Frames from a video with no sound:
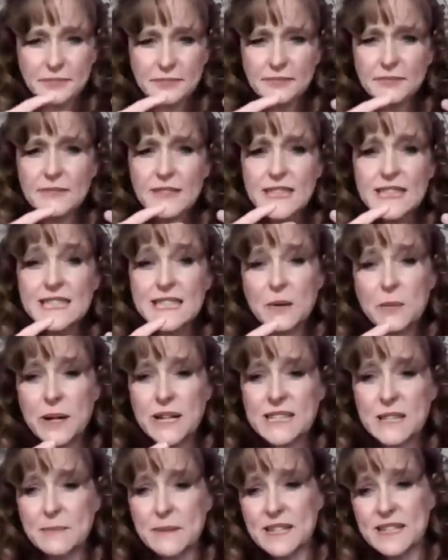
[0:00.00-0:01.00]
because I wanted
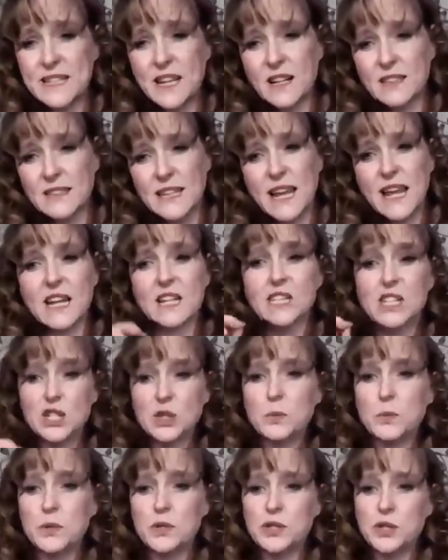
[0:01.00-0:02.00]
something salty. And it's
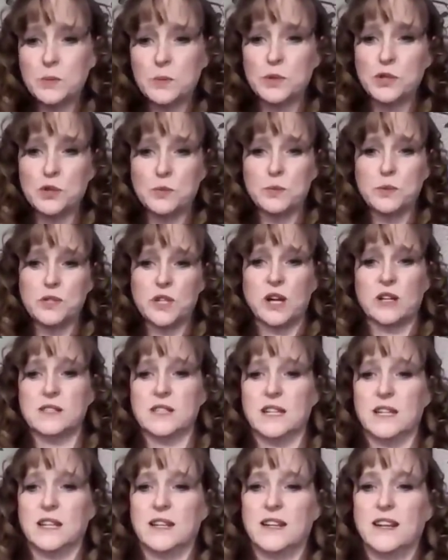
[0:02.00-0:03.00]
super, super, super
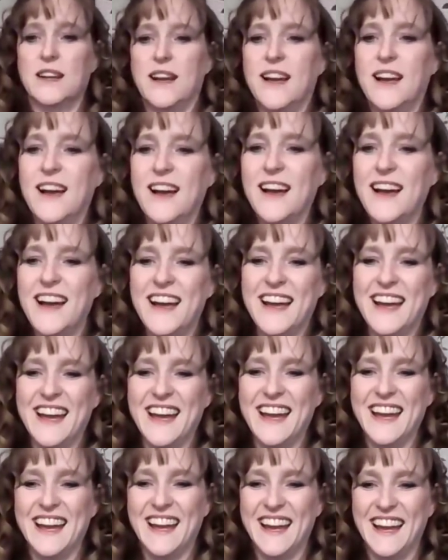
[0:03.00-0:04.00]
salty.
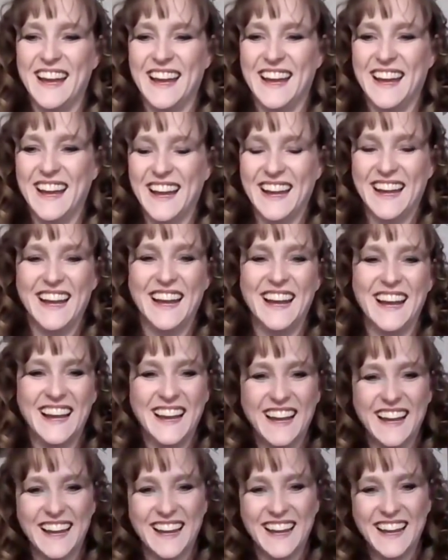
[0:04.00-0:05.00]

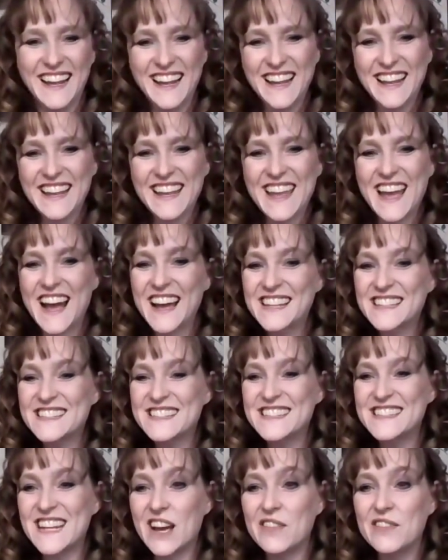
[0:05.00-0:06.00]
Yeah, it's
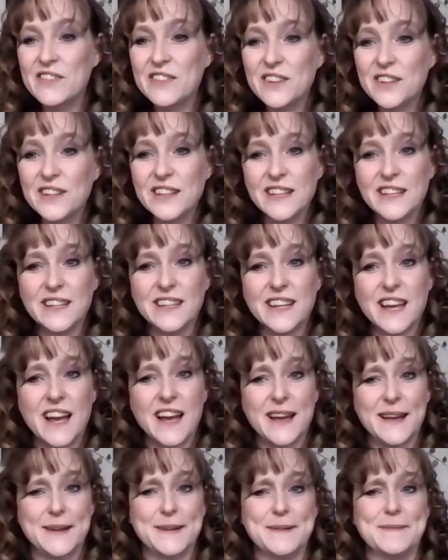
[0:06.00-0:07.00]
definitely
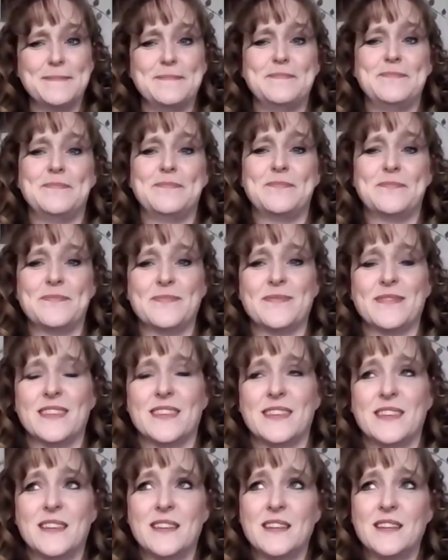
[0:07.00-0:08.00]
um,
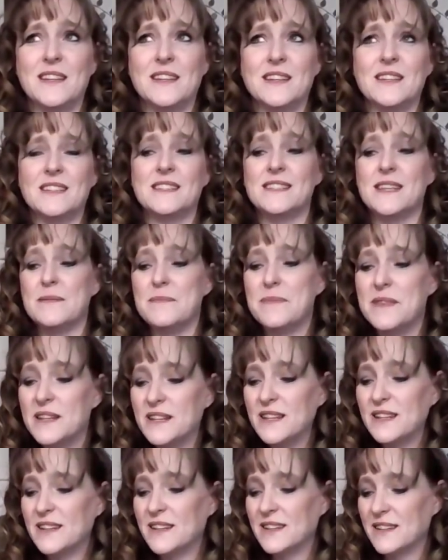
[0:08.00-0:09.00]
something
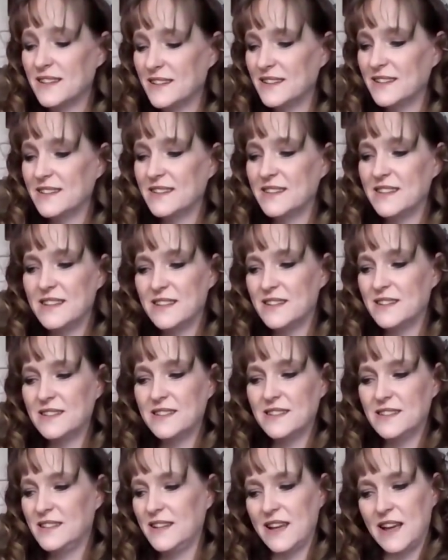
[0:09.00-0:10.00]
you, you,
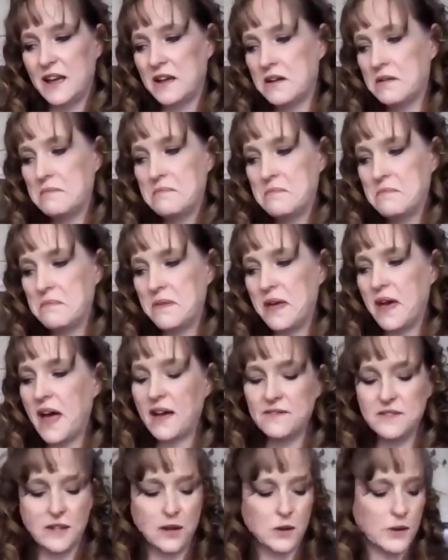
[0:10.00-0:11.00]
yeah, you
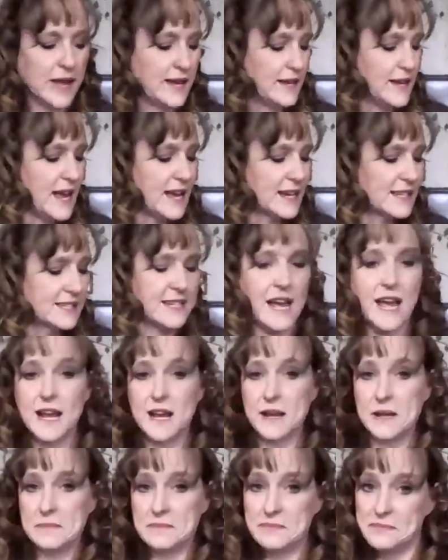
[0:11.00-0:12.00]
have to. Okay, next
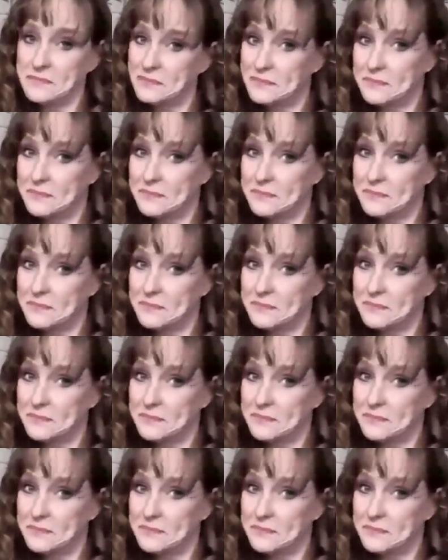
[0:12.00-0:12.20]
item.